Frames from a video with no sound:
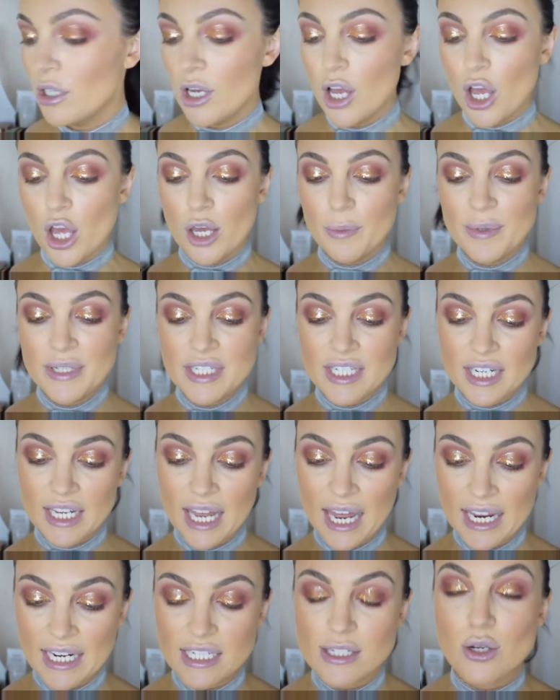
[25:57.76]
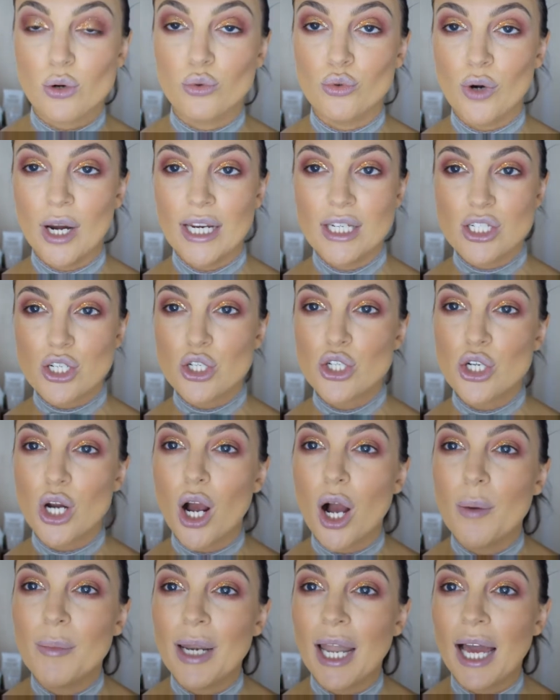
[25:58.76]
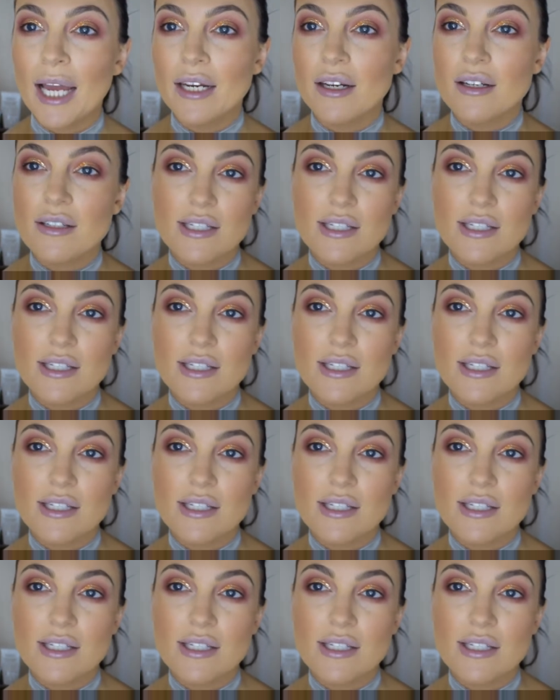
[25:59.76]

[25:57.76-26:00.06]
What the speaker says: Urban Decay's Razor Sharp liners.